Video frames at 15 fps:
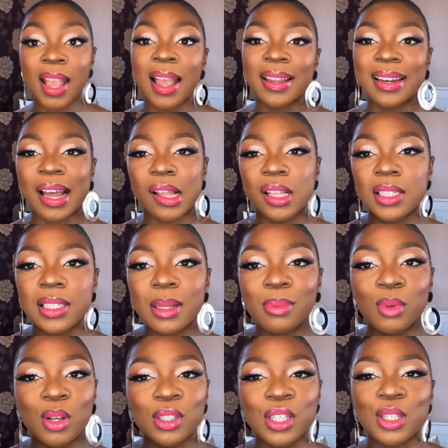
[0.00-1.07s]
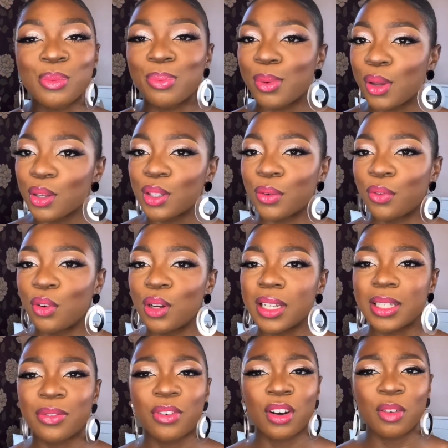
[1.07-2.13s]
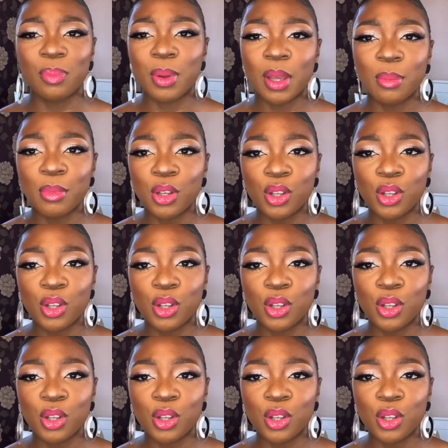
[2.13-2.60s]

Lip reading: Now this lip gloss is beautiful. It's full of pigment.